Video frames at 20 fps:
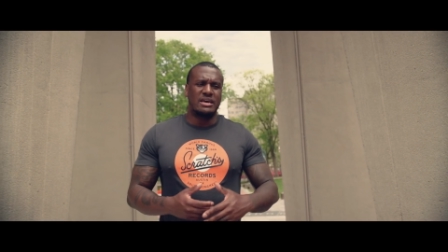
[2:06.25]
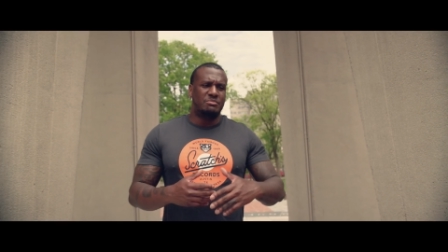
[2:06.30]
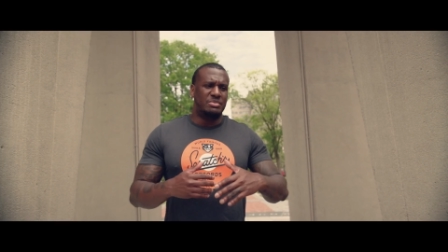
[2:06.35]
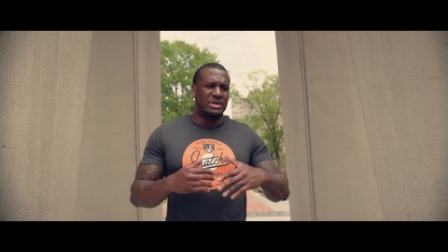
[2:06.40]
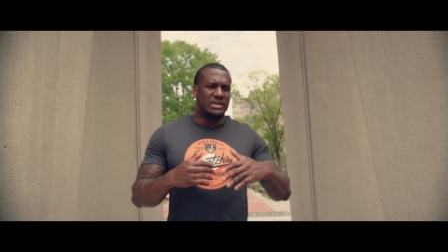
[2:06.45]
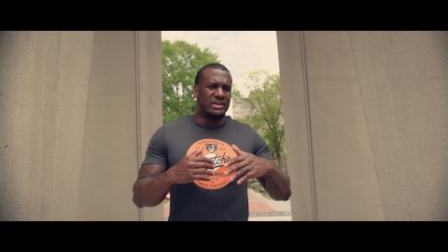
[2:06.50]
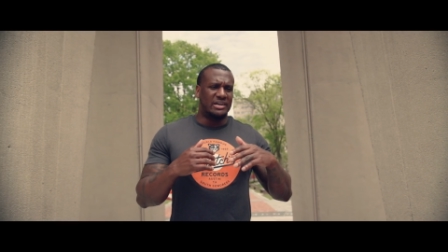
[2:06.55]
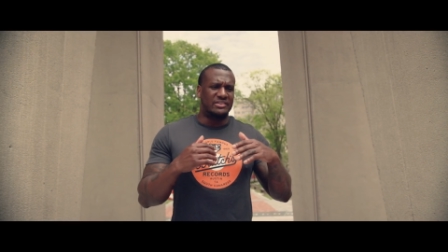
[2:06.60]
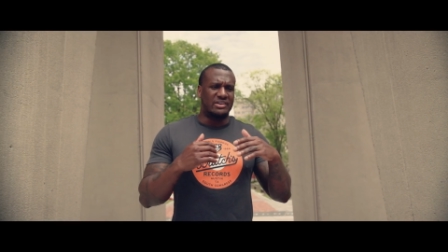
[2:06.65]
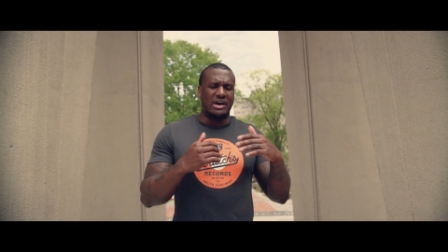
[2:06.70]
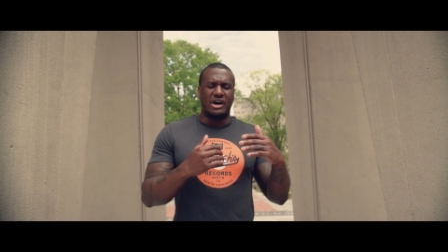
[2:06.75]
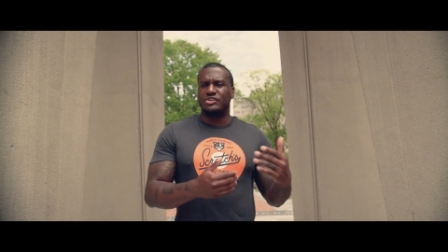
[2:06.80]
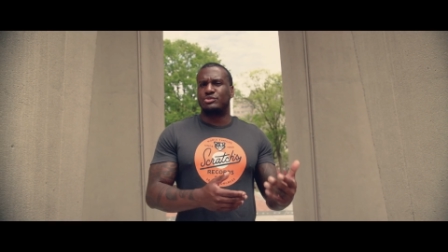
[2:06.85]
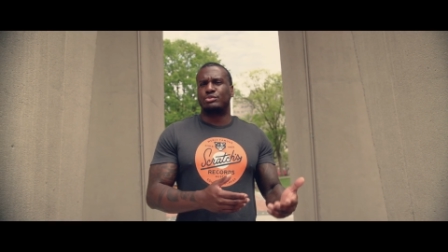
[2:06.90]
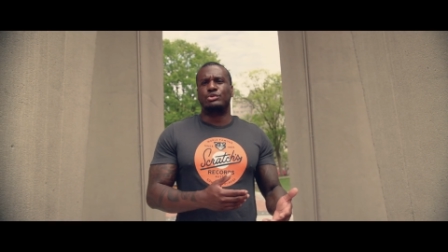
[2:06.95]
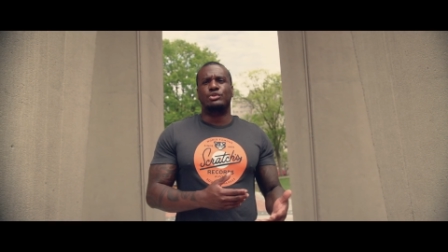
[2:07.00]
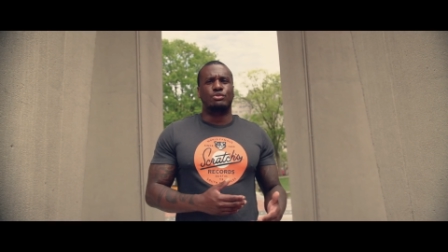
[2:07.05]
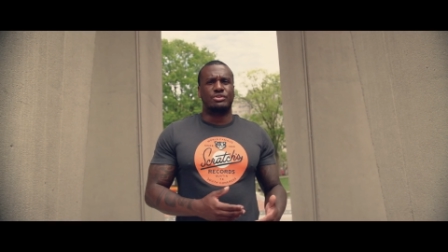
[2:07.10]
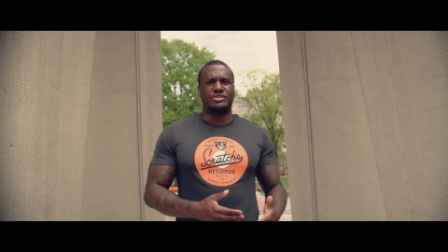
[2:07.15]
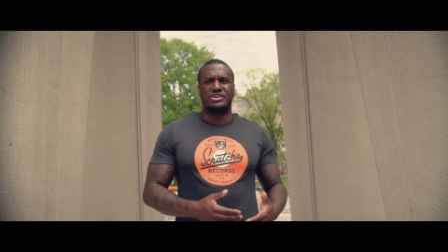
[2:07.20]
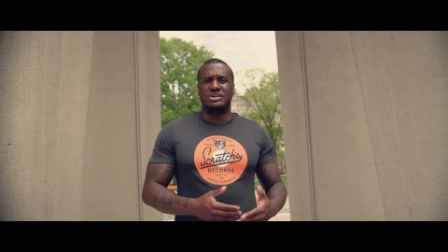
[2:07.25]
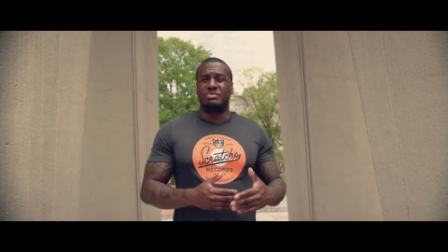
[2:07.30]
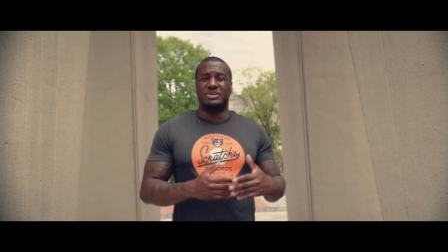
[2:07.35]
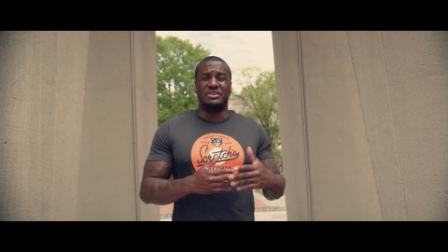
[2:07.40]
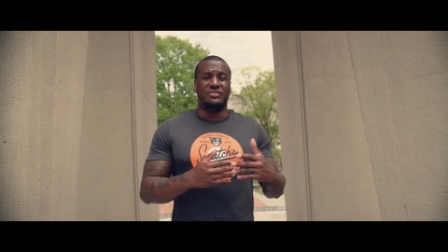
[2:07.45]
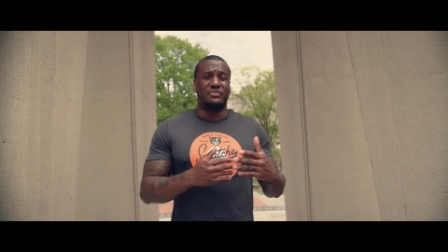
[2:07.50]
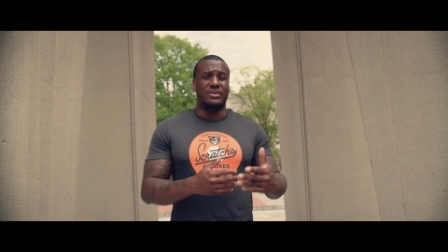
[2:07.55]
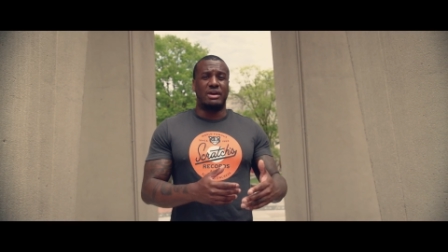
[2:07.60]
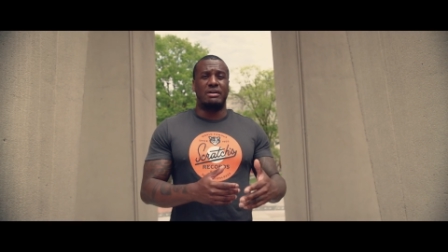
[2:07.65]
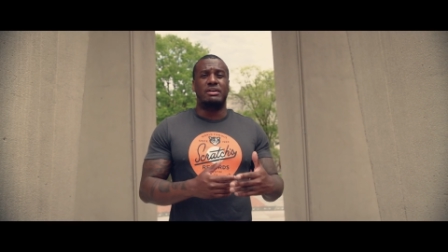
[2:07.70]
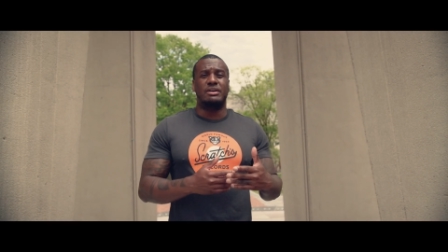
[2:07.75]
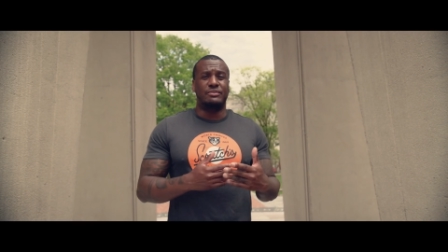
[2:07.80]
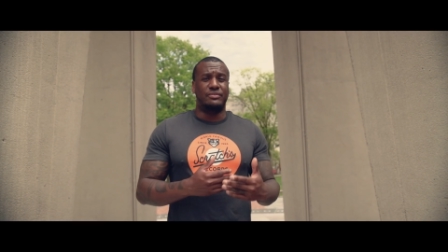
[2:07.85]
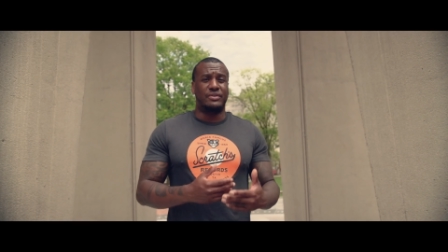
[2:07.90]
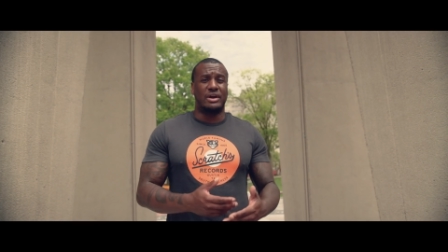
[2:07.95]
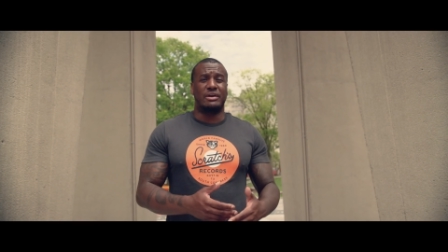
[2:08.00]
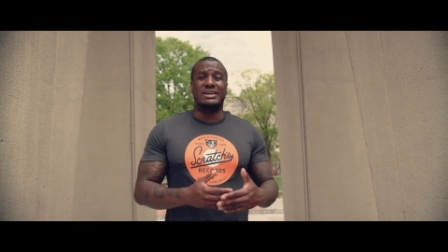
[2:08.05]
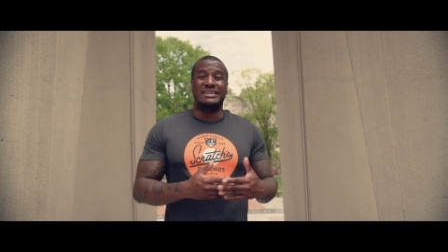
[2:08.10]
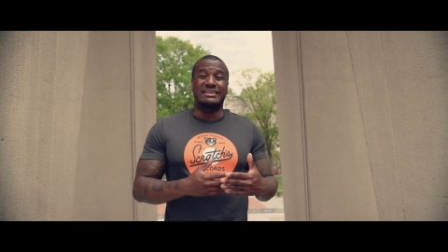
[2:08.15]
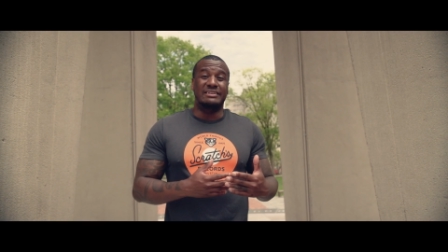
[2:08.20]
because entrepreneurship is very,
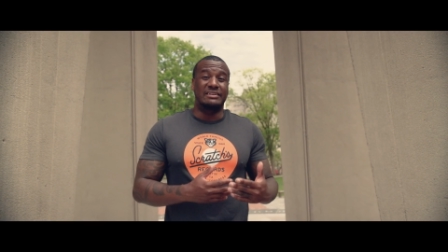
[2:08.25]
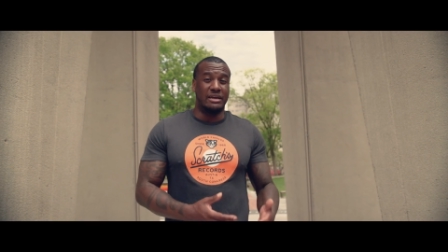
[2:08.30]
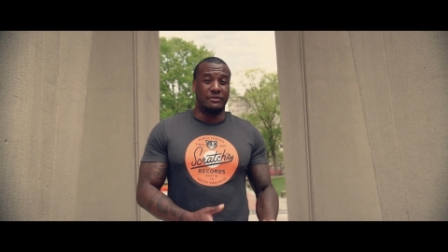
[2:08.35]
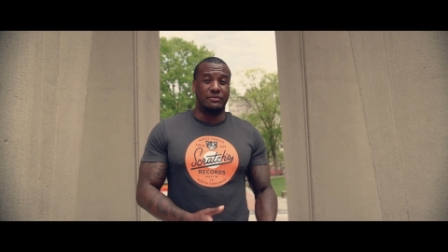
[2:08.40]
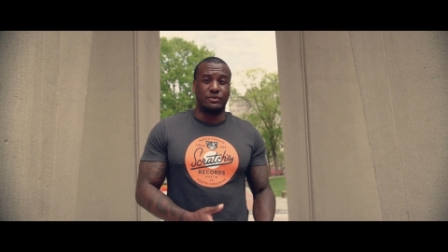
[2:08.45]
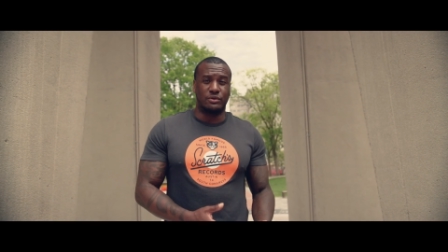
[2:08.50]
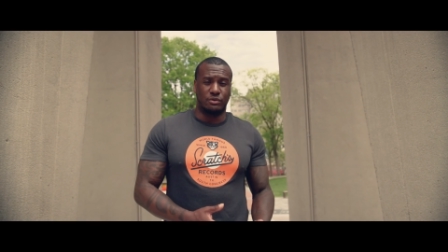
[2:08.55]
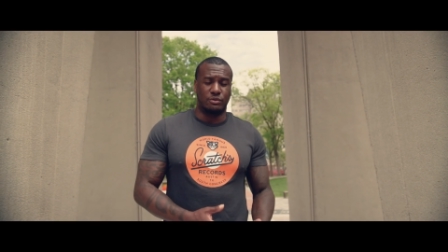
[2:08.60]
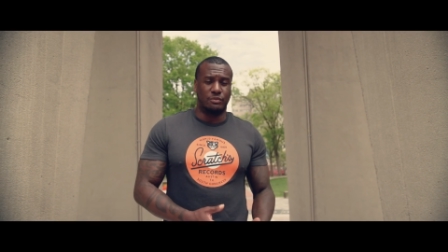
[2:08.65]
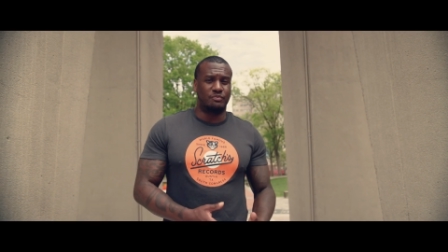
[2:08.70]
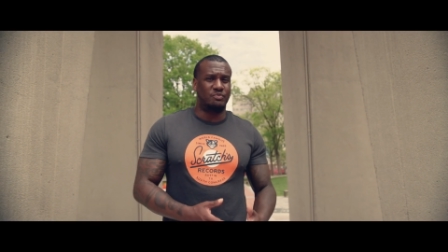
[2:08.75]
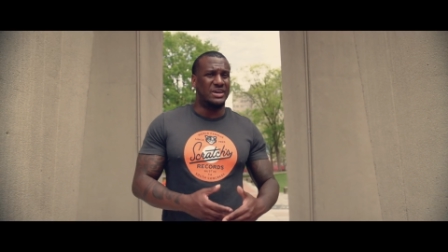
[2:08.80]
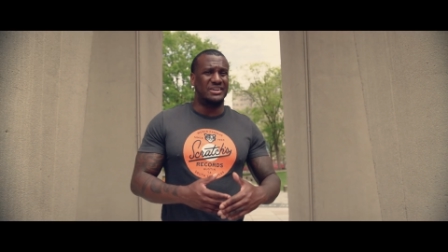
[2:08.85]
very difficult